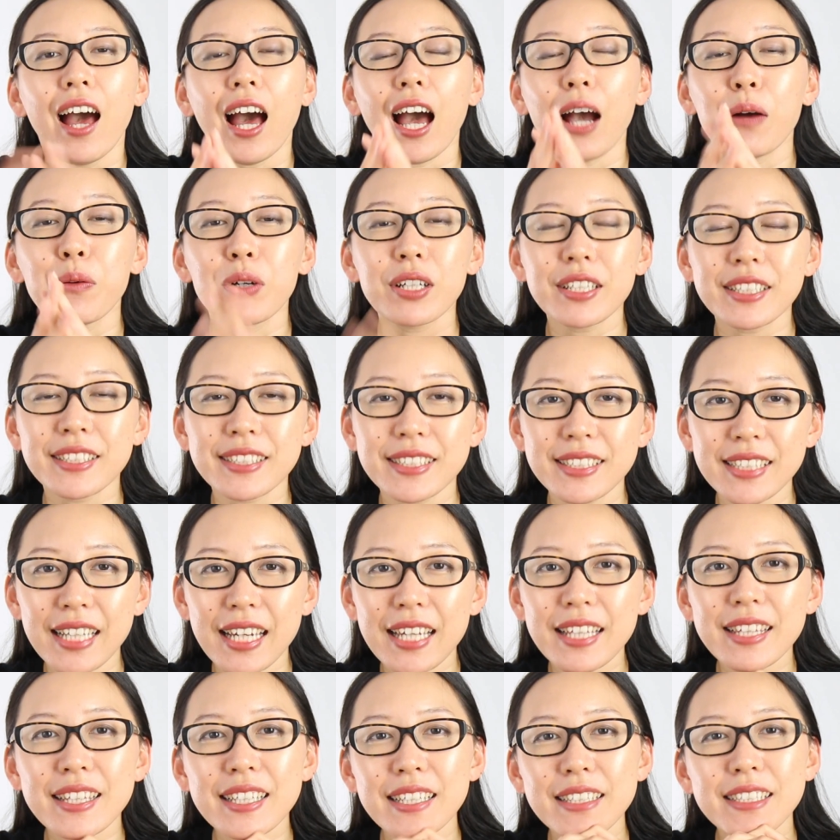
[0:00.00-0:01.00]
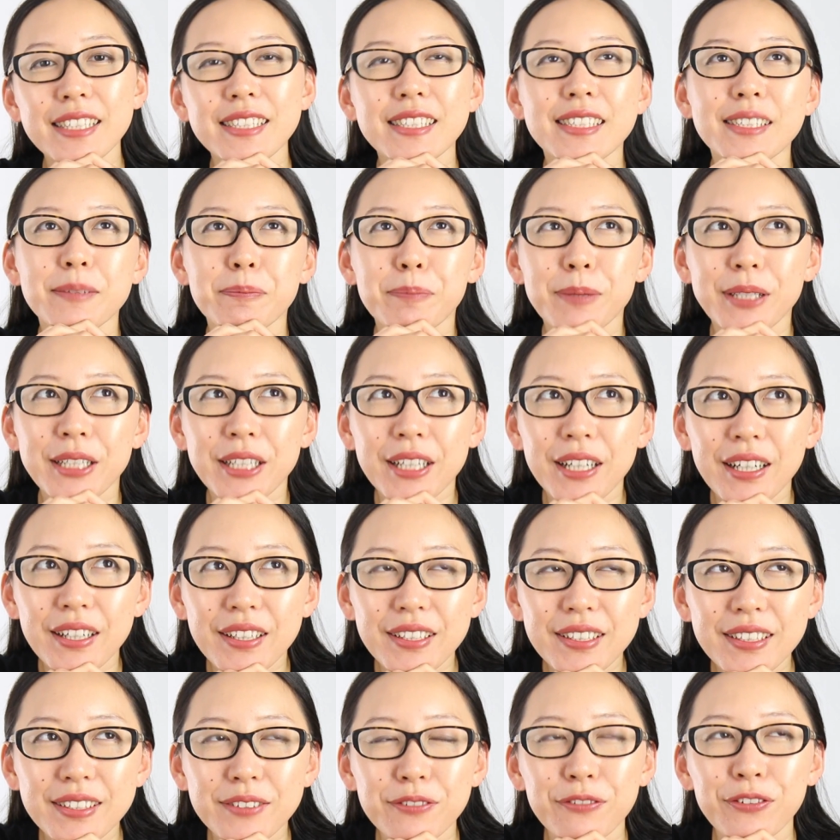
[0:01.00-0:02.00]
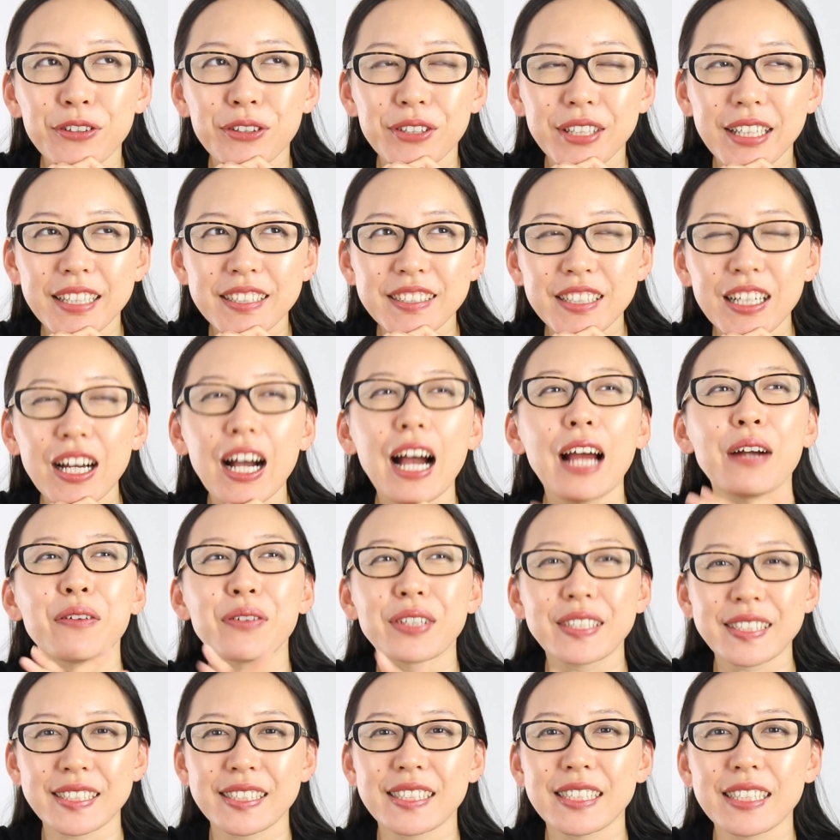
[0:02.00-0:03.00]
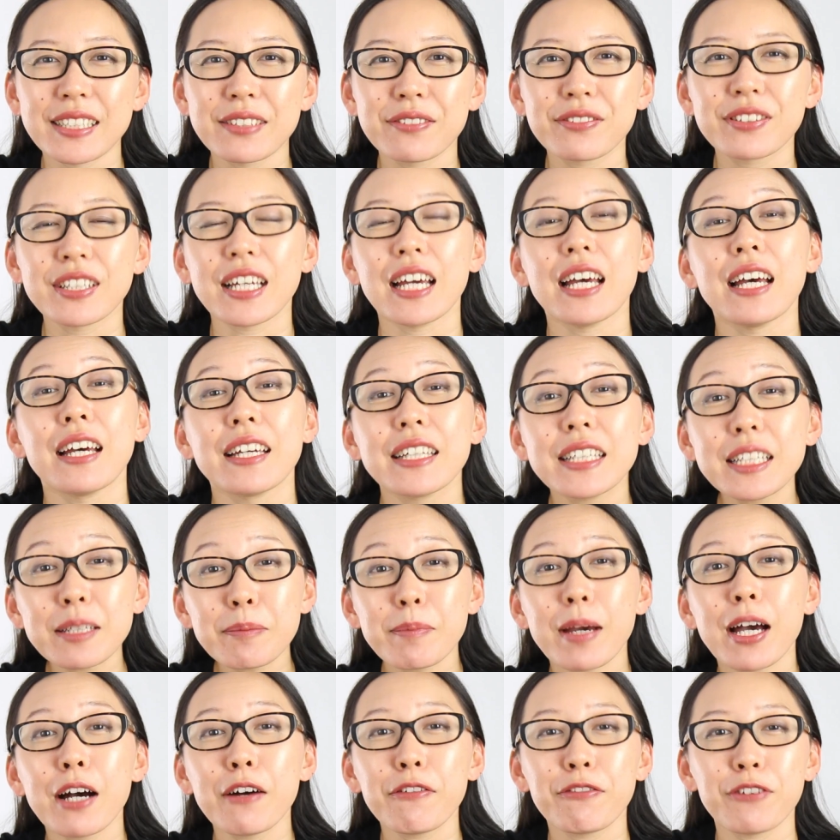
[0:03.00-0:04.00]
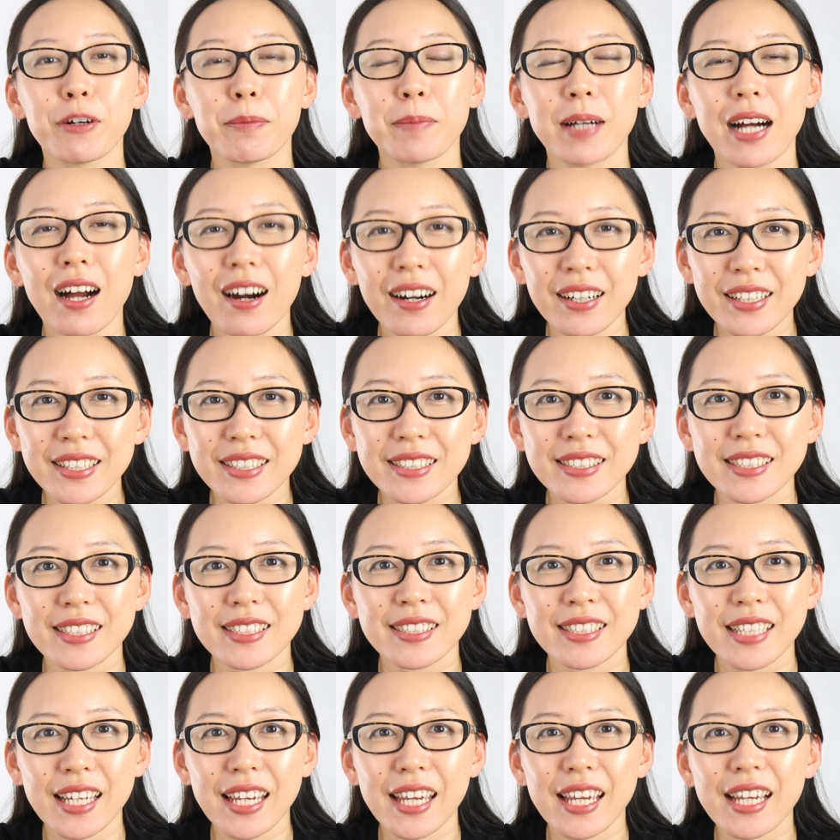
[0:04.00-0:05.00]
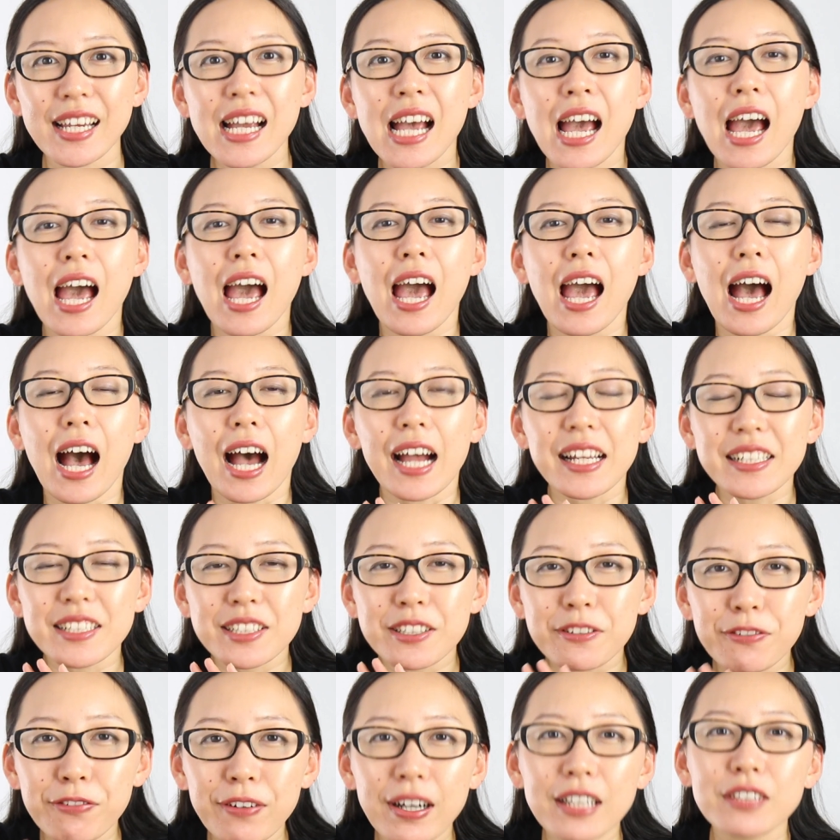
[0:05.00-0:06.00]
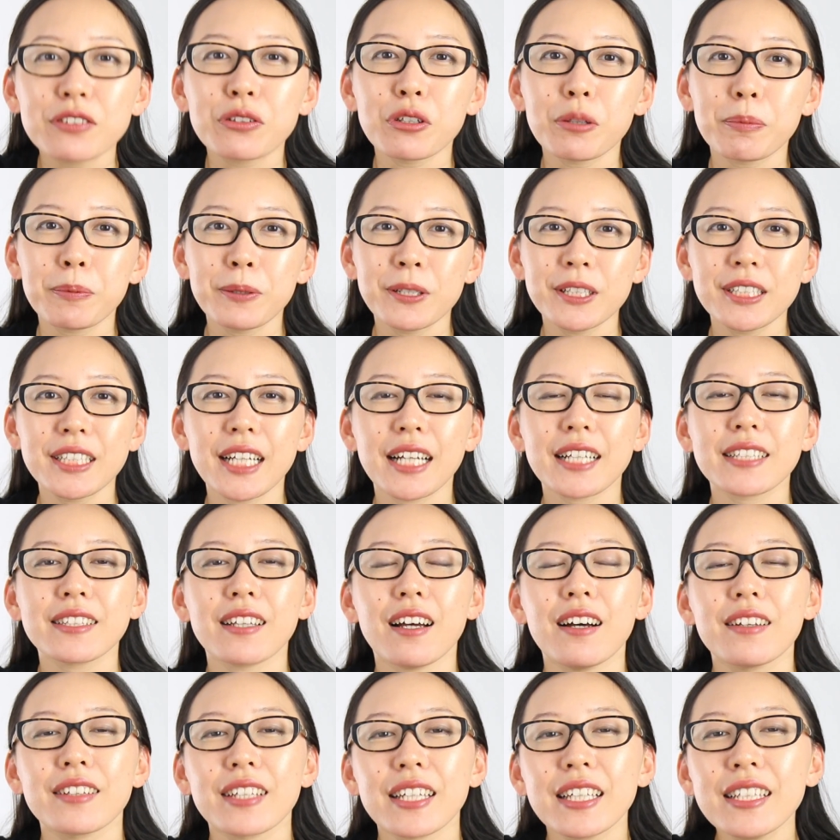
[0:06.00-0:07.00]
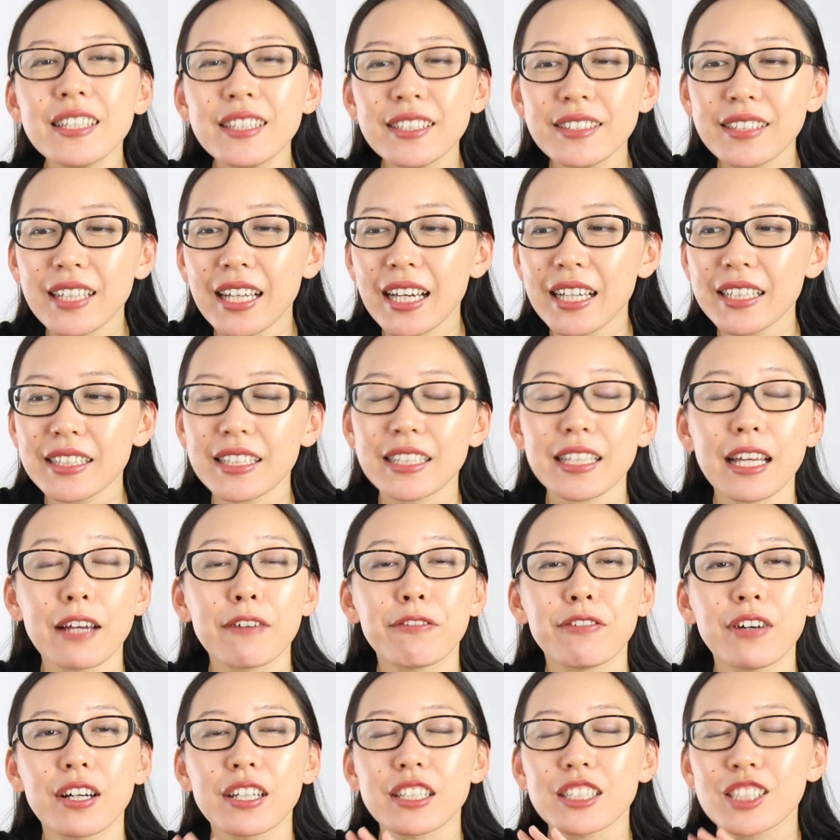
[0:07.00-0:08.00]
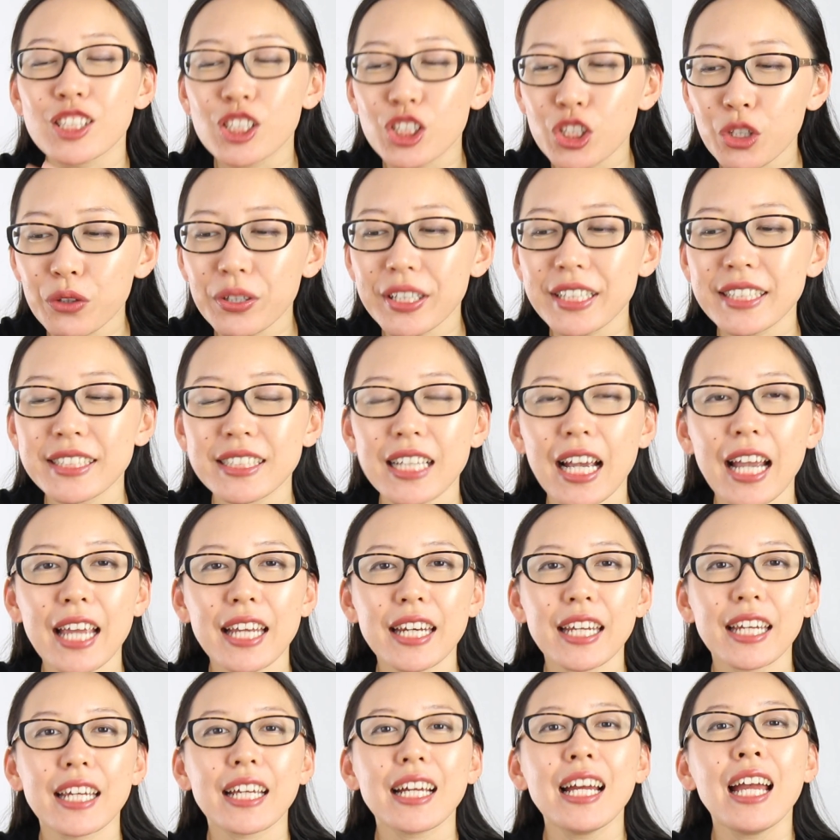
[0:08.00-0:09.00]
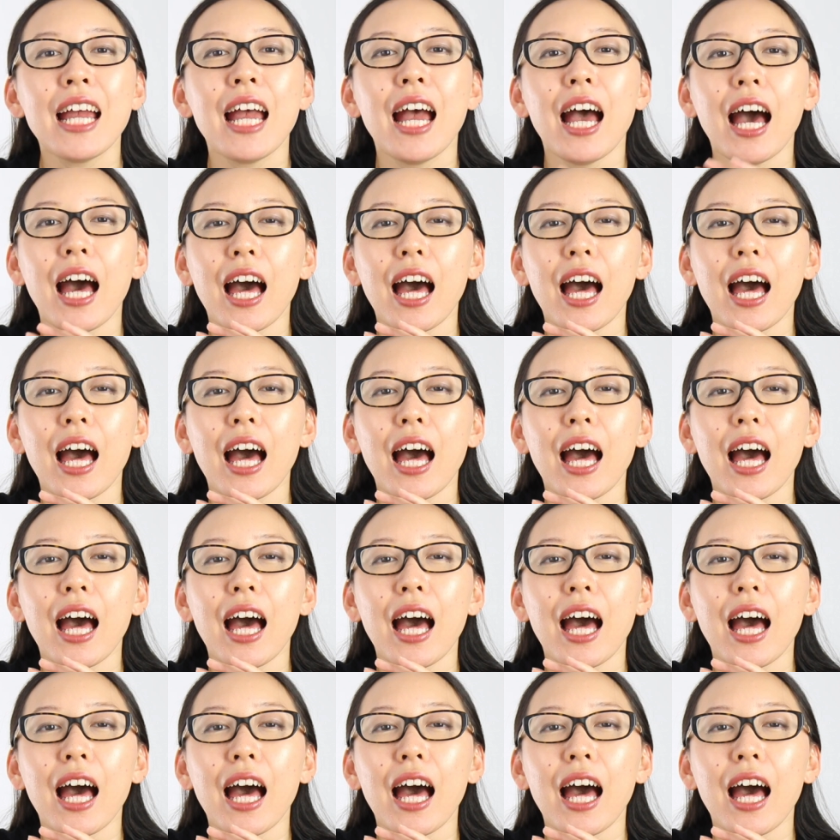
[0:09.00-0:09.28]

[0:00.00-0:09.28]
I want to say this because a few days ago I received an email from an artist saying I just found your project on the internet and I found it so exciting.